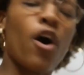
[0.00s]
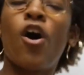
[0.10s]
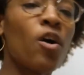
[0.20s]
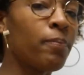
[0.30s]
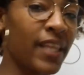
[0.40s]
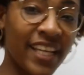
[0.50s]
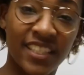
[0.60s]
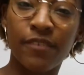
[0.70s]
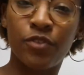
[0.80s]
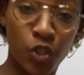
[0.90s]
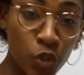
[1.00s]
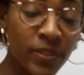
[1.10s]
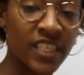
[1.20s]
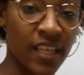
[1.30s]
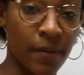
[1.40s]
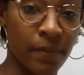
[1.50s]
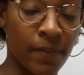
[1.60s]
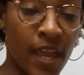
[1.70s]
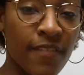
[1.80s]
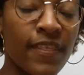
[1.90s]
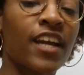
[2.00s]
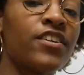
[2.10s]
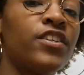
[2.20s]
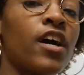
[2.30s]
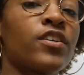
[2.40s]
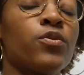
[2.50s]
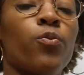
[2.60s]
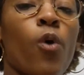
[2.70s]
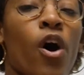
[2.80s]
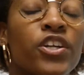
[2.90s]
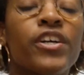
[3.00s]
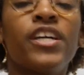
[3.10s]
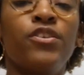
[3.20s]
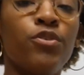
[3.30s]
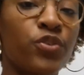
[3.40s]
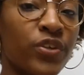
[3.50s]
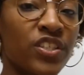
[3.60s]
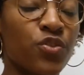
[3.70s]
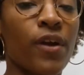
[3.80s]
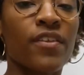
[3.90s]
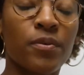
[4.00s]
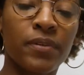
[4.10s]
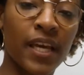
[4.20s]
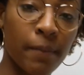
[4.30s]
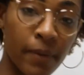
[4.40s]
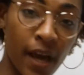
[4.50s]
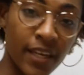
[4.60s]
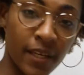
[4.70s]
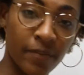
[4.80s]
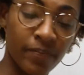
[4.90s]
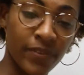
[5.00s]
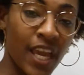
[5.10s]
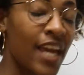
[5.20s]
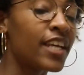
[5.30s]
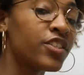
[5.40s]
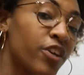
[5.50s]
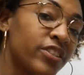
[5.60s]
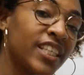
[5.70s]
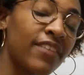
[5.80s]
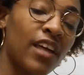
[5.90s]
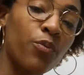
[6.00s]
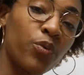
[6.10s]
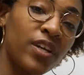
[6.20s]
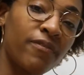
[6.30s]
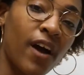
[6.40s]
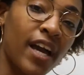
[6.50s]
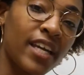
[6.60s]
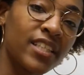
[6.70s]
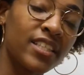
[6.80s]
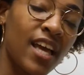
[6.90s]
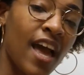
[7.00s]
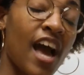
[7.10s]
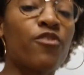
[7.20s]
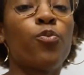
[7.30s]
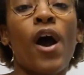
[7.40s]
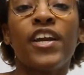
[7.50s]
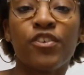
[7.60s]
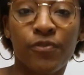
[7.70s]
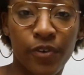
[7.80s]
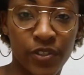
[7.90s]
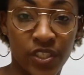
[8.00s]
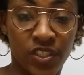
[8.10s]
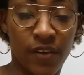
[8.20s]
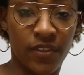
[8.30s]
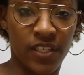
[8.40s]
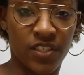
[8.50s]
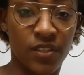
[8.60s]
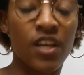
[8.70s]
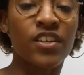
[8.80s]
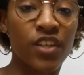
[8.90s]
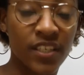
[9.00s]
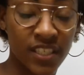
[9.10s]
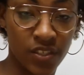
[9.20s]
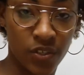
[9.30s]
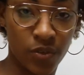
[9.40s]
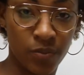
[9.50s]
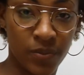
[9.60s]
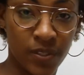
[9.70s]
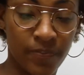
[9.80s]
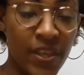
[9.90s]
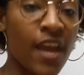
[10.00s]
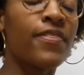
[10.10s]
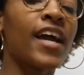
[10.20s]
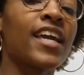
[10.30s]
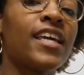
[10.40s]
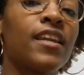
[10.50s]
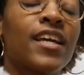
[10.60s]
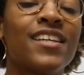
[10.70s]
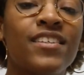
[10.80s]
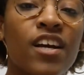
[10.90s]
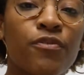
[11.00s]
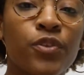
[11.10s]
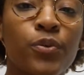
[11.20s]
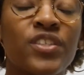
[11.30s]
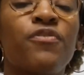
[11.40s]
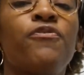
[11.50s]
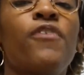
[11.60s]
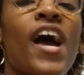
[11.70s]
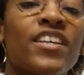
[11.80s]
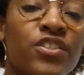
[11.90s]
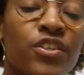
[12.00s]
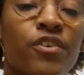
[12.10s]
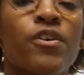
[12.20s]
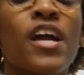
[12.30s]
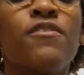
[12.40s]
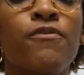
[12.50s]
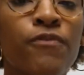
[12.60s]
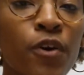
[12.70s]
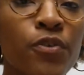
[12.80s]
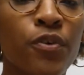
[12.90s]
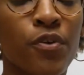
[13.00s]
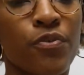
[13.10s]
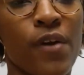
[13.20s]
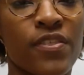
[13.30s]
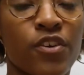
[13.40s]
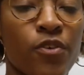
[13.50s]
All plants have tubes in them that conduct water and nutrients throughout the plant body. And it turns out that woody vines have wider versions of these conducting tubes that can conduct fluids faster and further throughout the